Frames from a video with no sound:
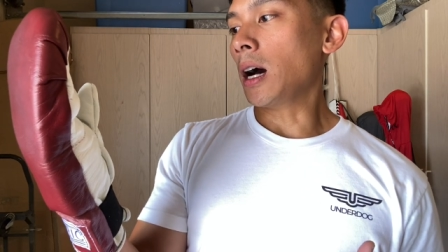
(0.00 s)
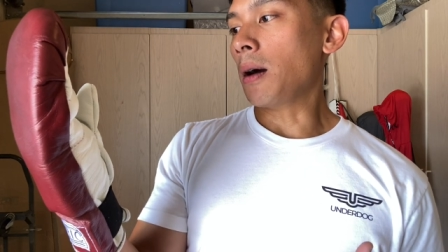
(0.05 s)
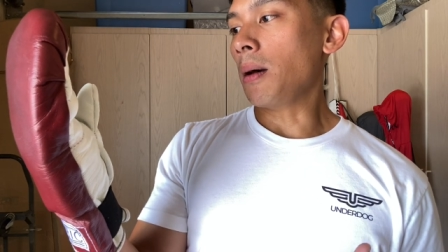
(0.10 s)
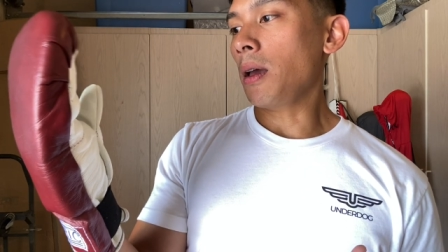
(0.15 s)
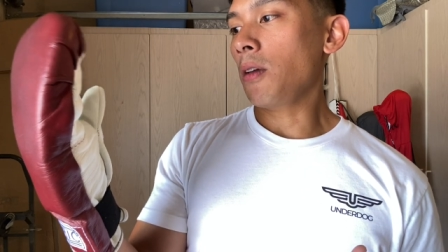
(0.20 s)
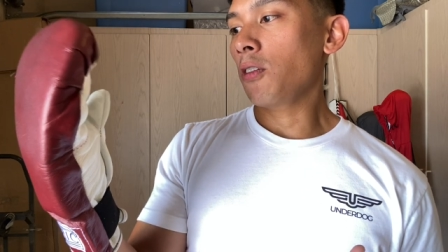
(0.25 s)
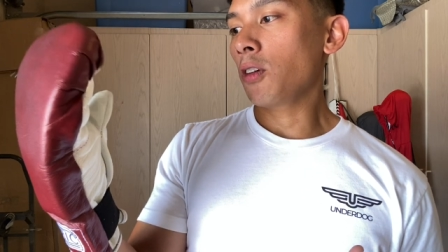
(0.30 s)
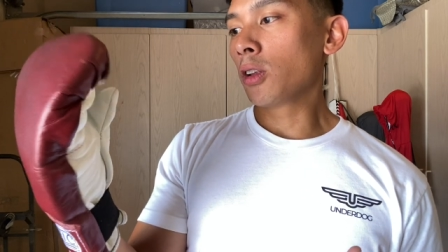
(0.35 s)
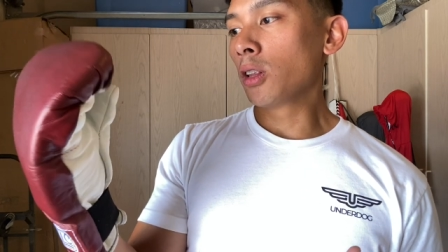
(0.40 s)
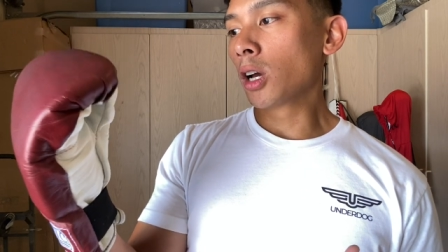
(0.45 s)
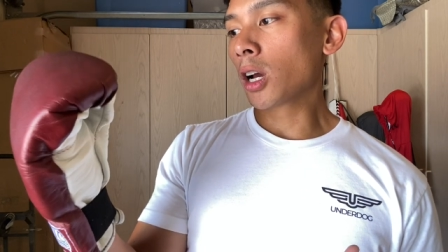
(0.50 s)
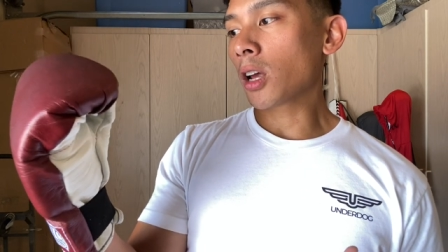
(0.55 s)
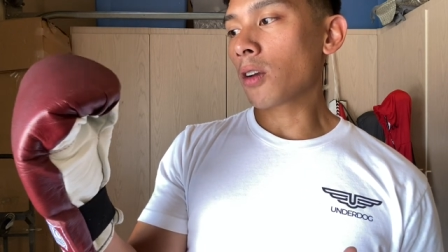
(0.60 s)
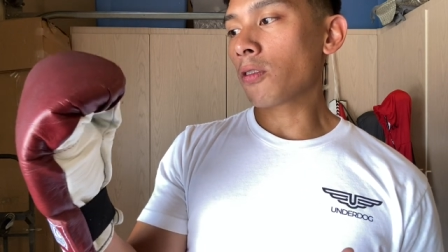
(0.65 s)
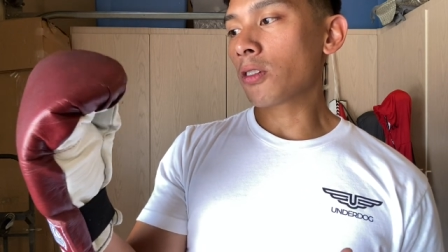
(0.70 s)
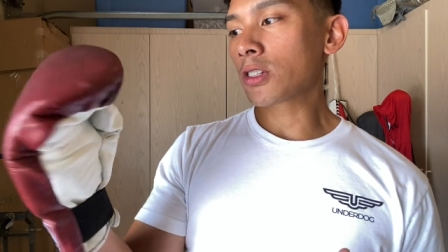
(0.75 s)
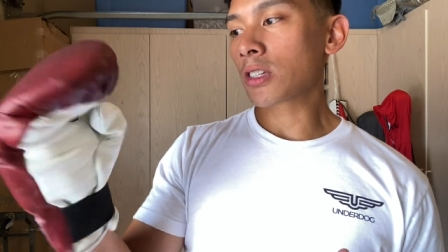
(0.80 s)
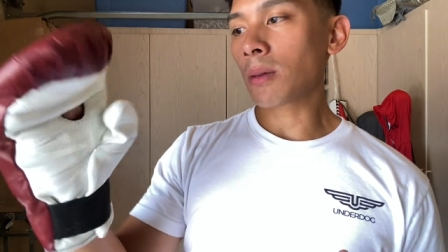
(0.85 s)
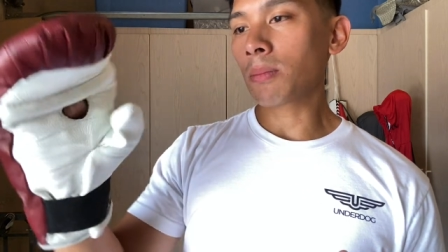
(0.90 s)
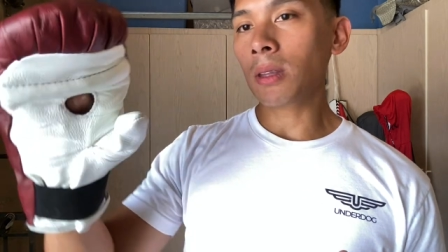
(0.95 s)
if you're looking
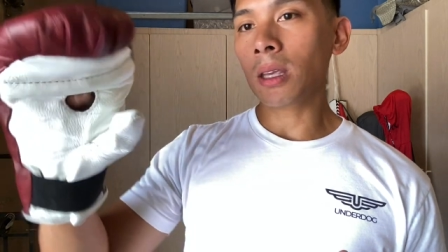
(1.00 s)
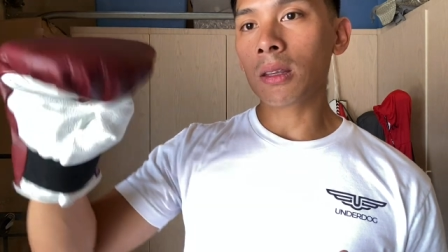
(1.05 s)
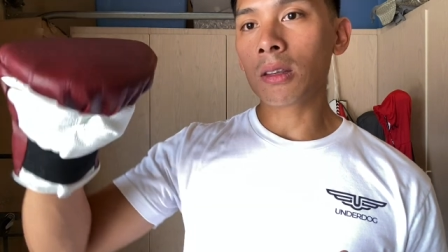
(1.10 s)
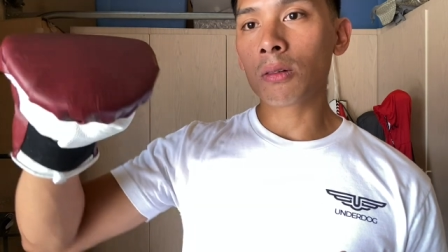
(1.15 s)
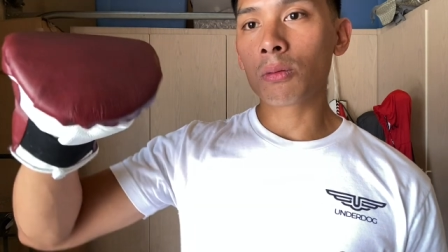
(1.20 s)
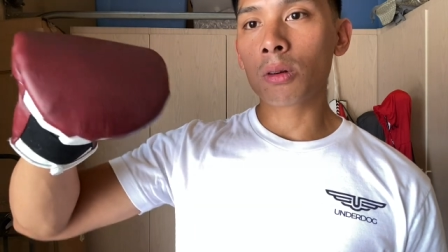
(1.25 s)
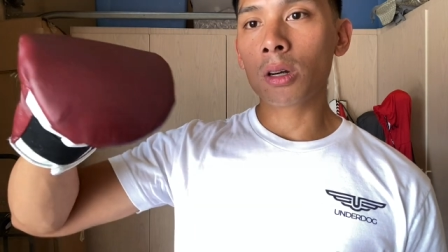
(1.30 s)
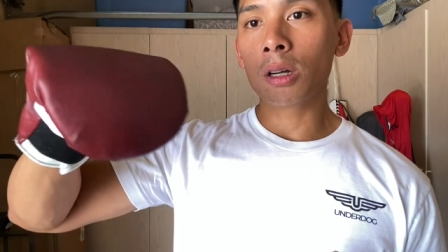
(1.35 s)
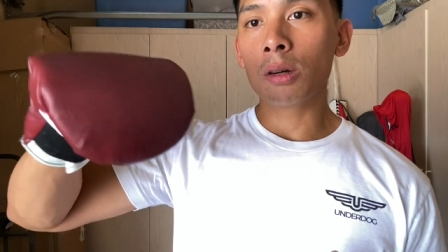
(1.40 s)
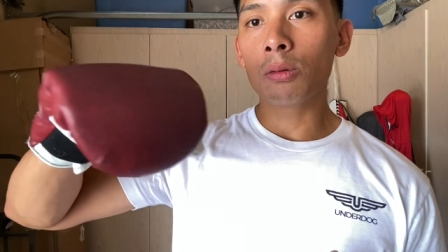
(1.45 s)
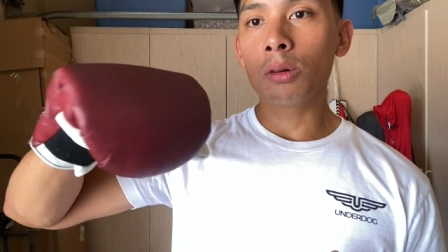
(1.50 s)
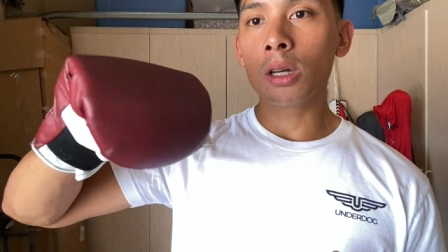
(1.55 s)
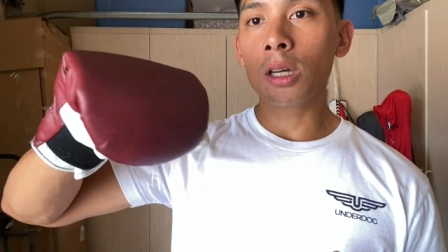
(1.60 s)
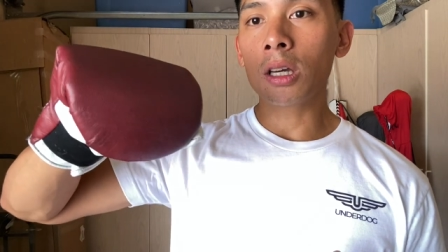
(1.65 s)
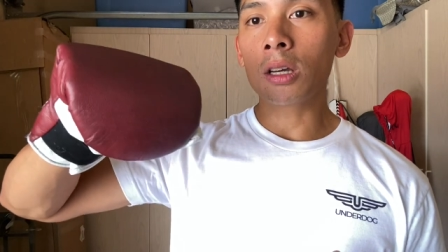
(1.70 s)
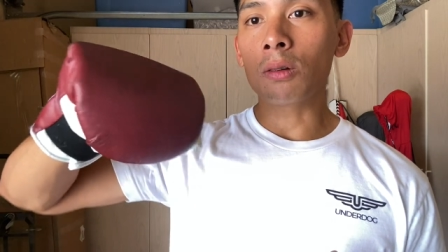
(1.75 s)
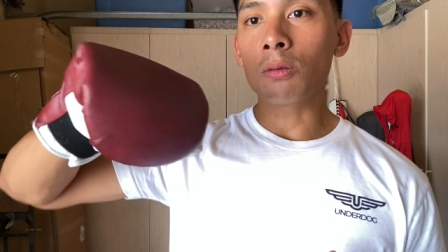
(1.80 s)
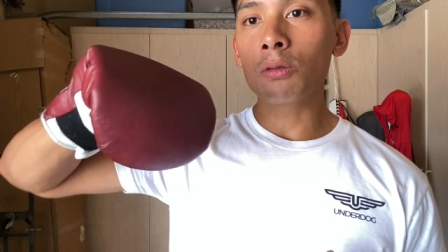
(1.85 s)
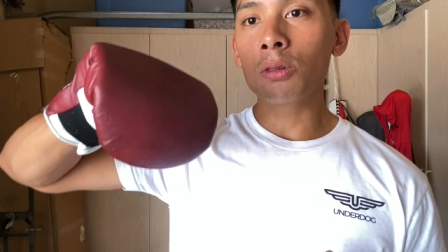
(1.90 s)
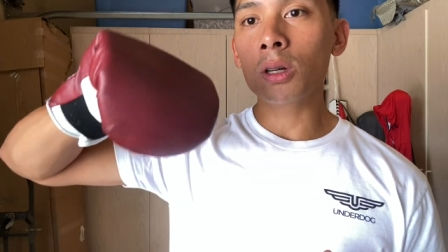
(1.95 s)
for something to where you
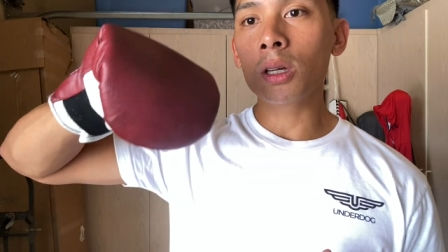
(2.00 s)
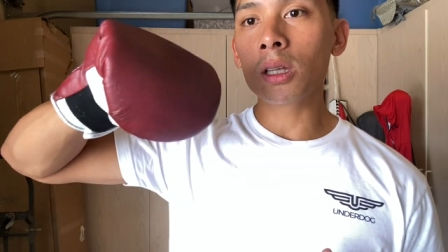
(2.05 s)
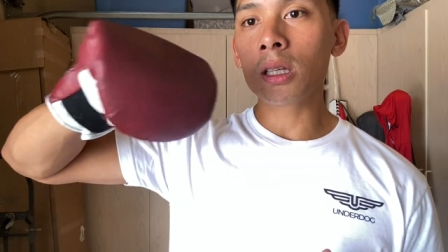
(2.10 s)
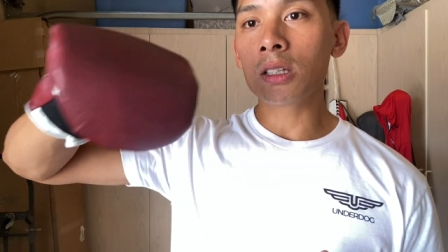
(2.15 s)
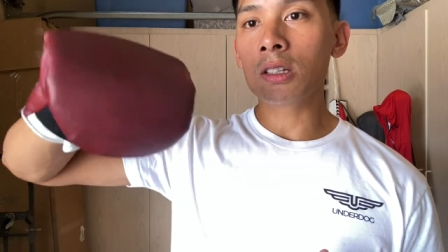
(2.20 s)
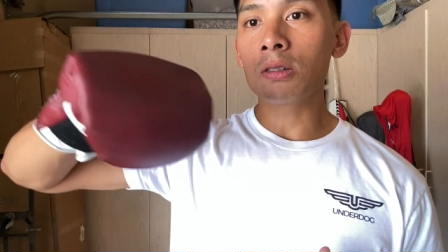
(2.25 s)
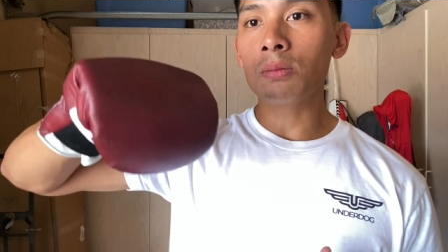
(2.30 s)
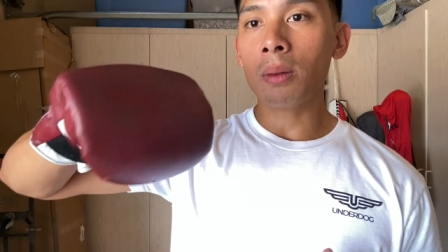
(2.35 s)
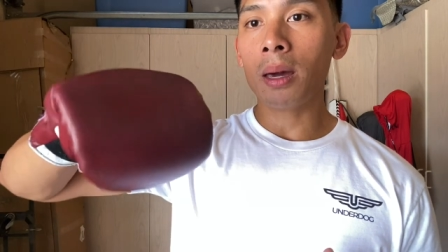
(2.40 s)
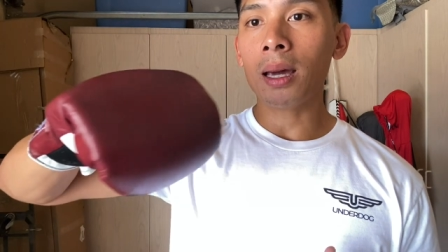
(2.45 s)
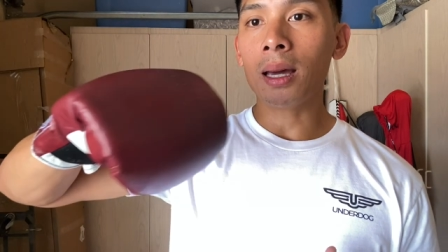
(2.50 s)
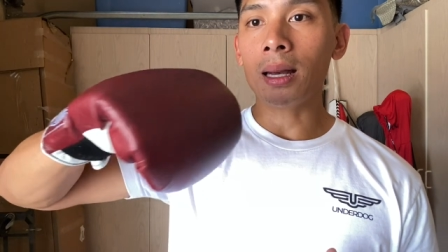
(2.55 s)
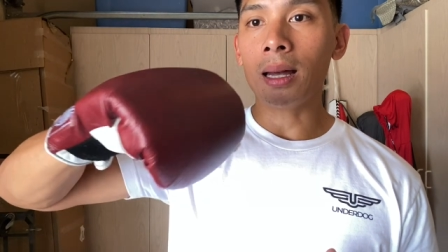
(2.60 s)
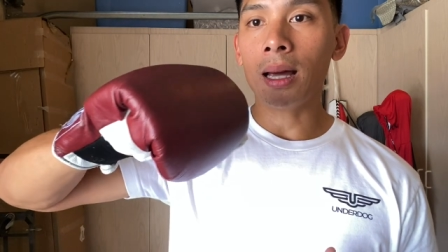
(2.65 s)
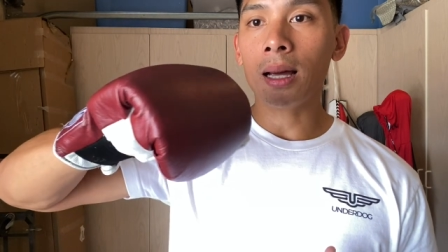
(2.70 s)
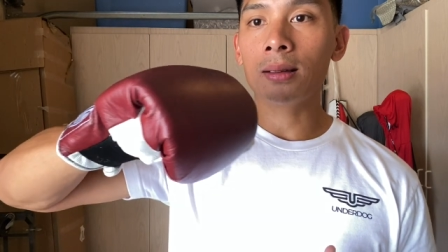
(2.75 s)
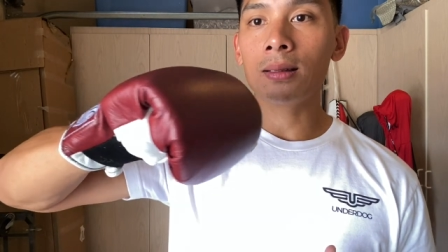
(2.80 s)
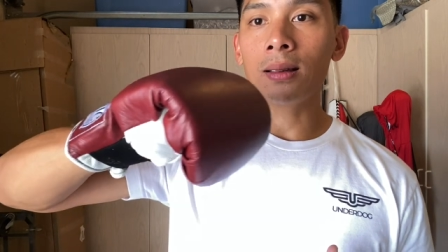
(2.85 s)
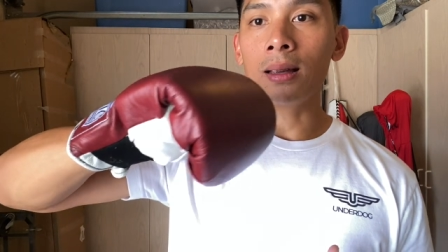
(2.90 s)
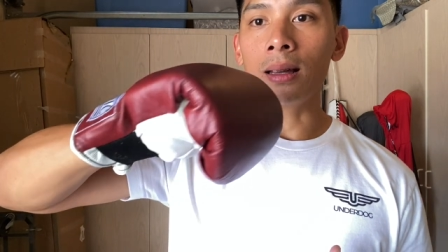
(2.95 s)
can really just make an
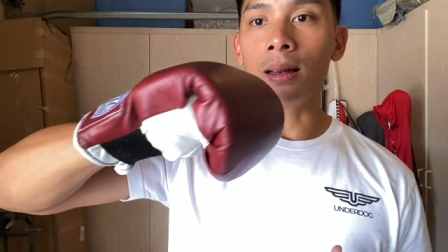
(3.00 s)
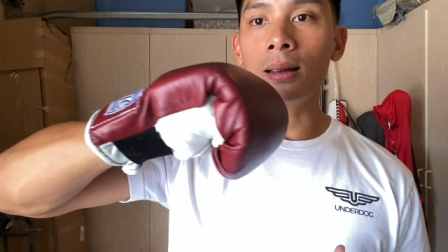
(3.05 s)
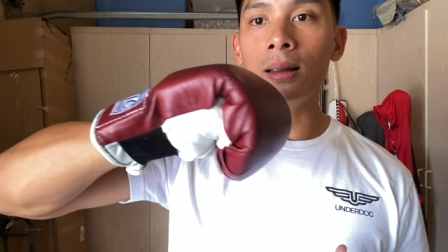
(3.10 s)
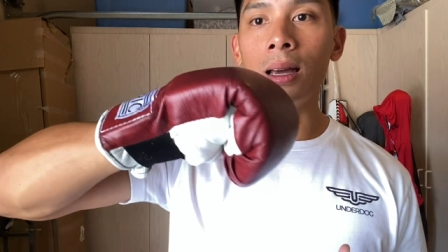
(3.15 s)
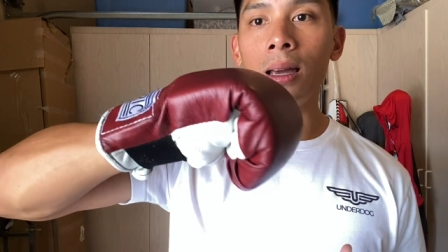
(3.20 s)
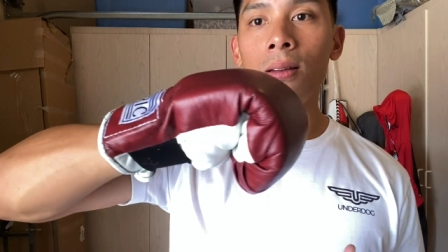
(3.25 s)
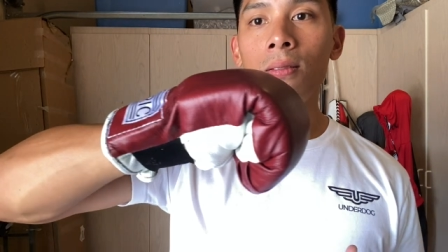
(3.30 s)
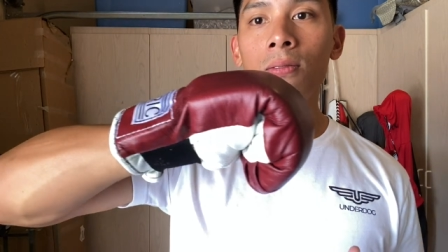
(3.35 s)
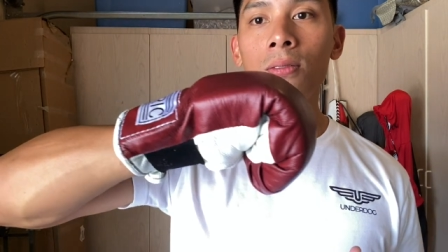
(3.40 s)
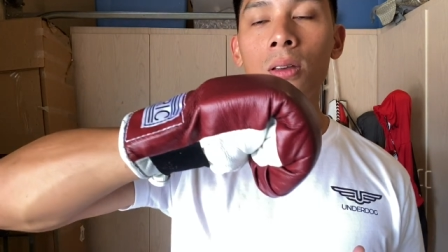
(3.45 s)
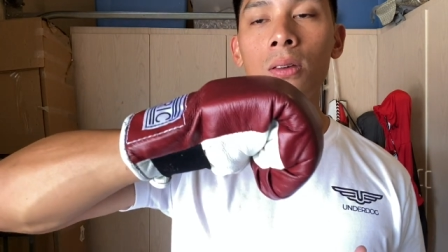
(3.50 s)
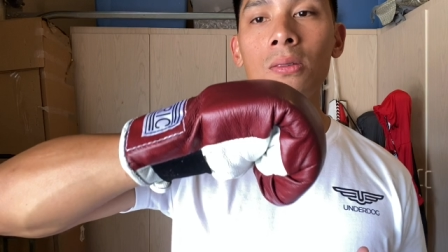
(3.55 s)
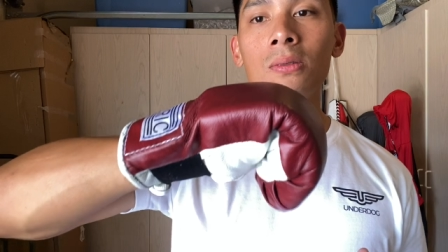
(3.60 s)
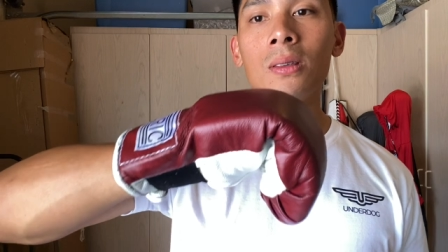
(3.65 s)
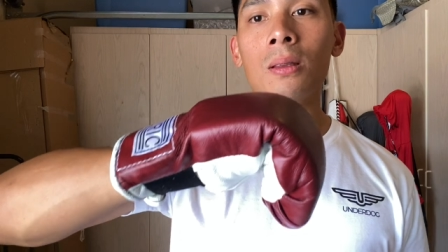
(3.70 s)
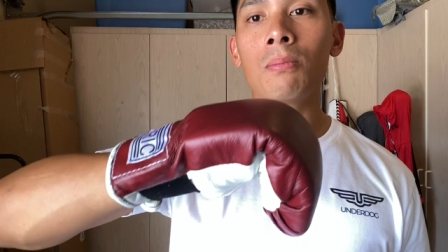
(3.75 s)
excellent tight fist,